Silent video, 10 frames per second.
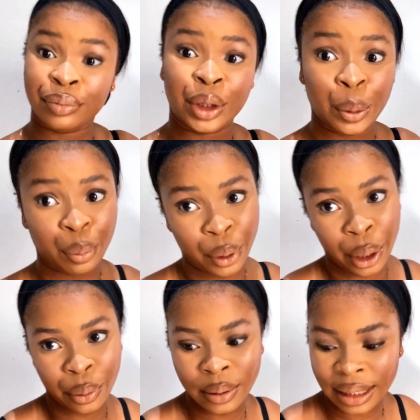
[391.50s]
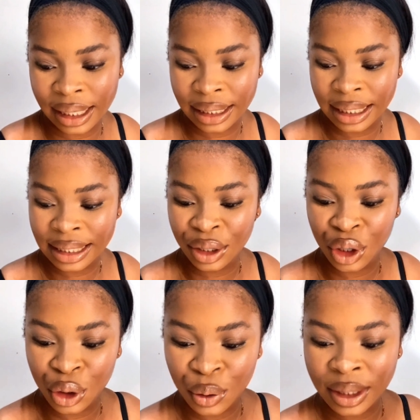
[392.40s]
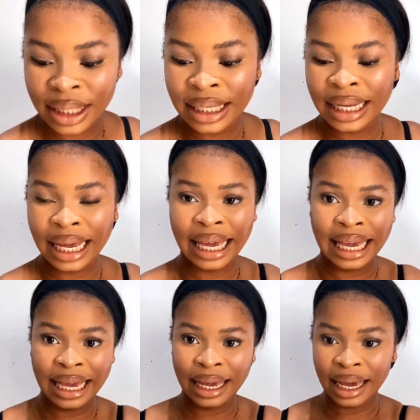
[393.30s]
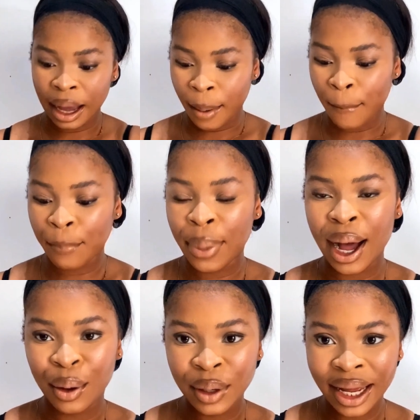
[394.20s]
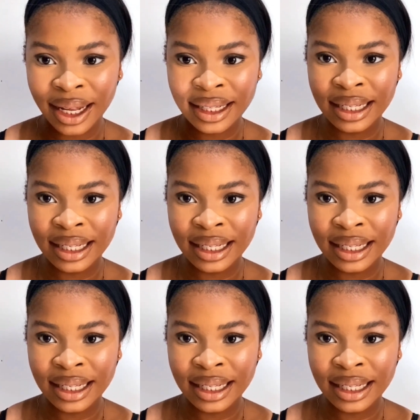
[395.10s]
the brows, and he's using a powdered